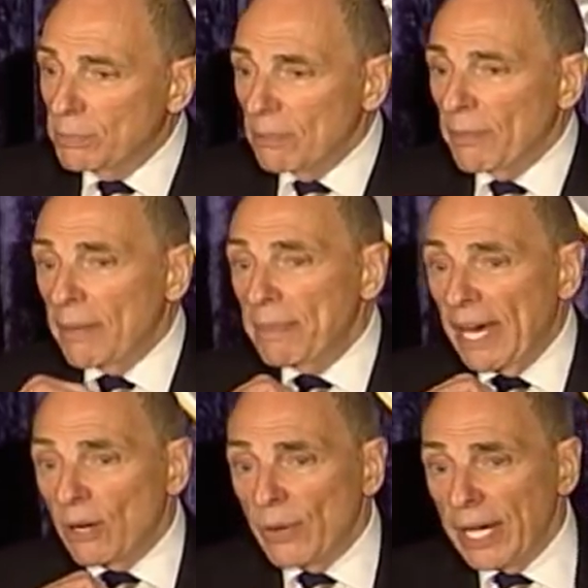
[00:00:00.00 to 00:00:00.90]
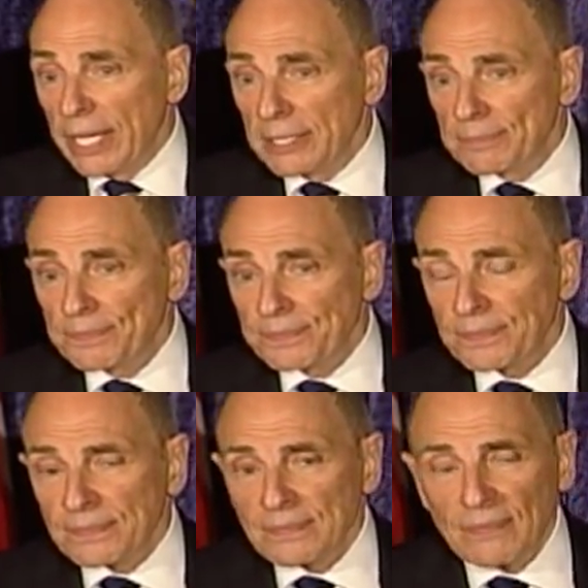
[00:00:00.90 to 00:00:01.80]
put my pen away,
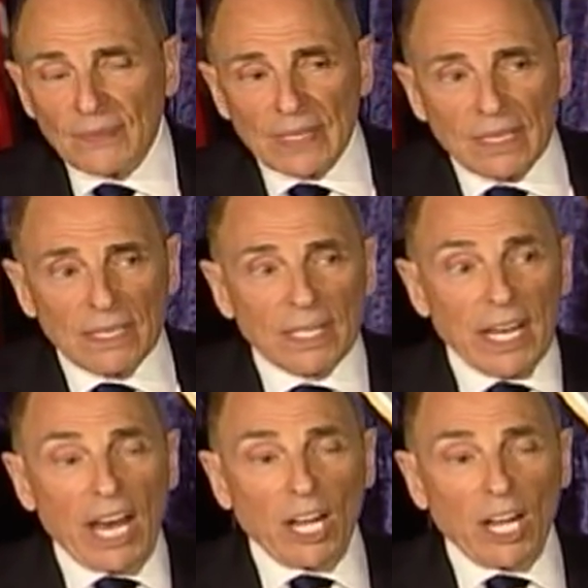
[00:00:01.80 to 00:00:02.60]
got